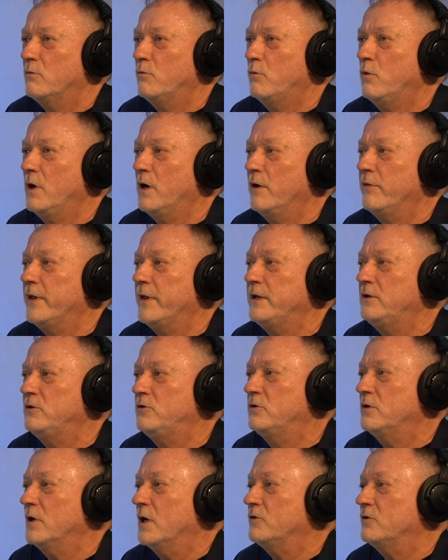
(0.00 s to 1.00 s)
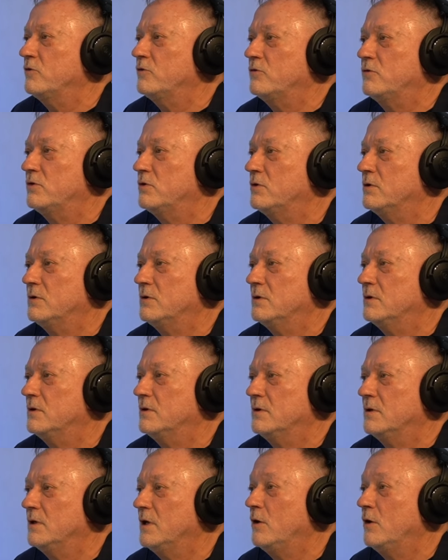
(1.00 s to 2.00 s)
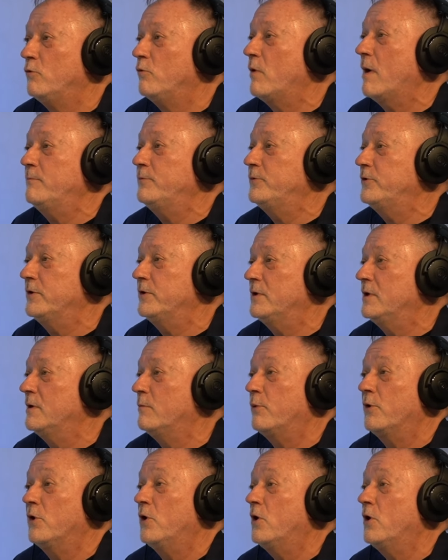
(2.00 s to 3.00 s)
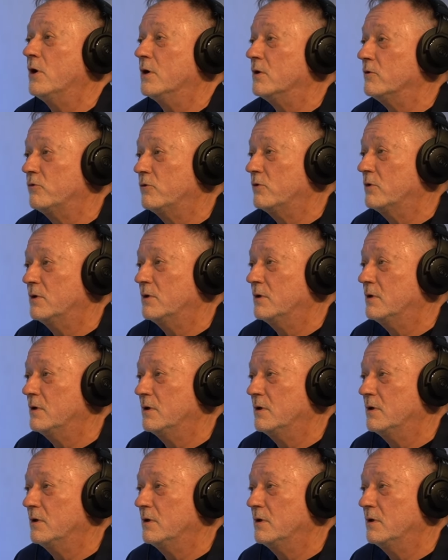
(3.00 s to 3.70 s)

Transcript: where they just erupted in applause.